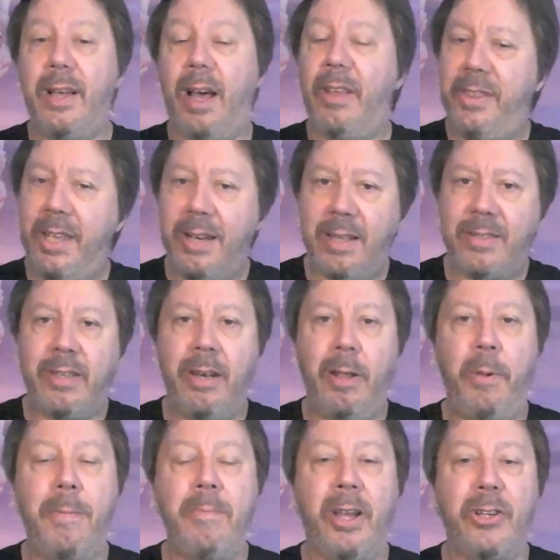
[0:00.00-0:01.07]
I think that's going
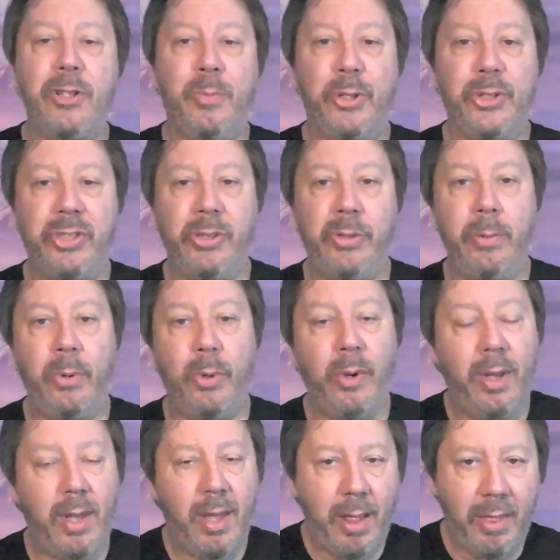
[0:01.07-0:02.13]
to be much more suitable.